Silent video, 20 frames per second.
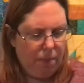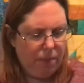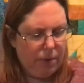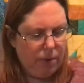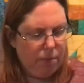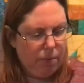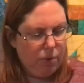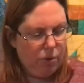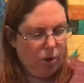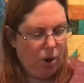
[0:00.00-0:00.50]

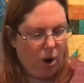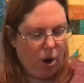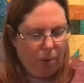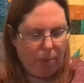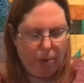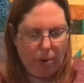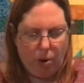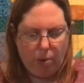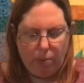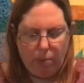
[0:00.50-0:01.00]
some
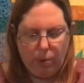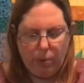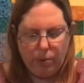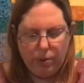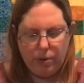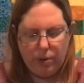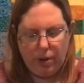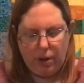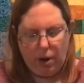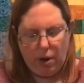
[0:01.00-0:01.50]
dark
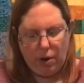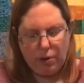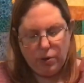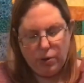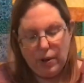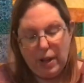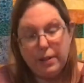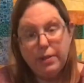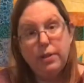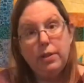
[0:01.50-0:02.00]
purples there. So
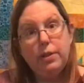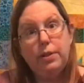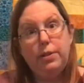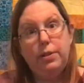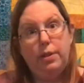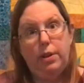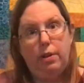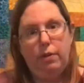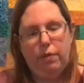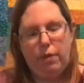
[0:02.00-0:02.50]
that's the
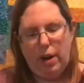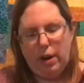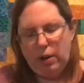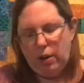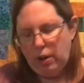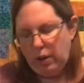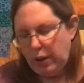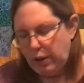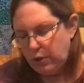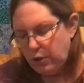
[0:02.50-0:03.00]
Citified
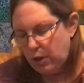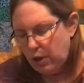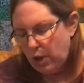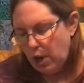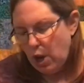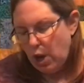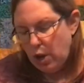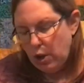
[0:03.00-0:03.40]
collection.